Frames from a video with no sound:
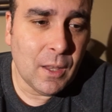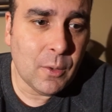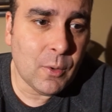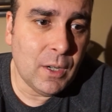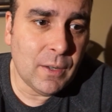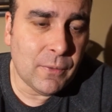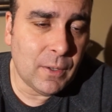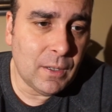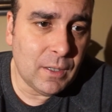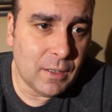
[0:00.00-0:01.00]
three
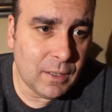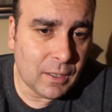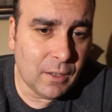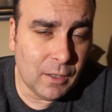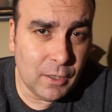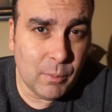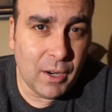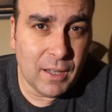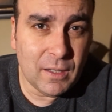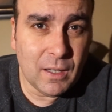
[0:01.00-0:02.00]
different technology
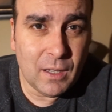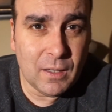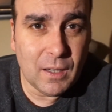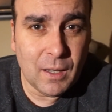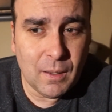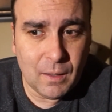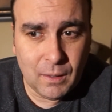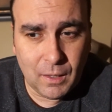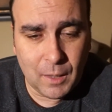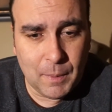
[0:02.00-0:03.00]
brands that
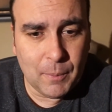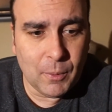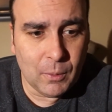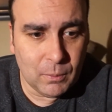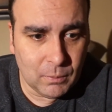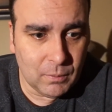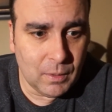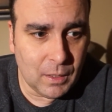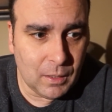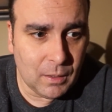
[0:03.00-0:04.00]
a lot of people
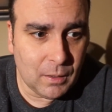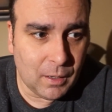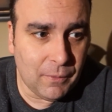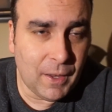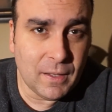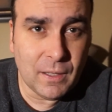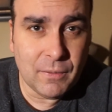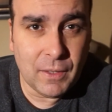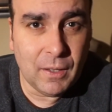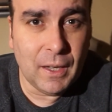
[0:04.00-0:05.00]
are fans
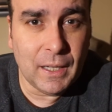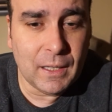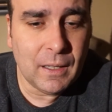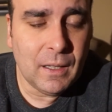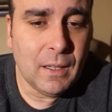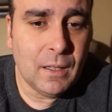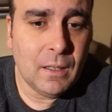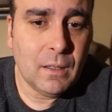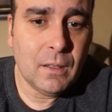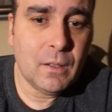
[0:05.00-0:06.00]
of and like.
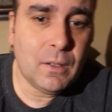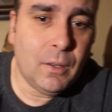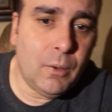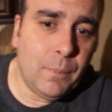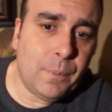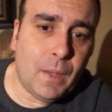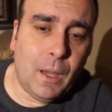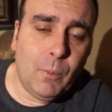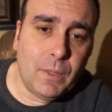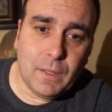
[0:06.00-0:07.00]
So
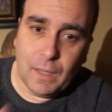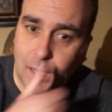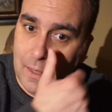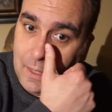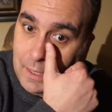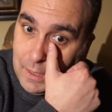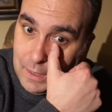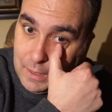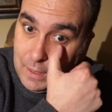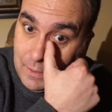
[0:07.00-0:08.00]
I would say that
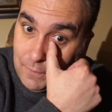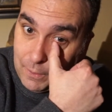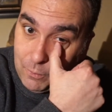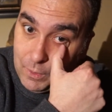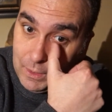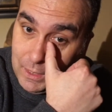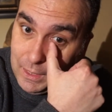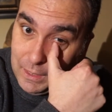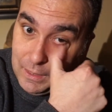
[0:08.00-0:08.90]
if I really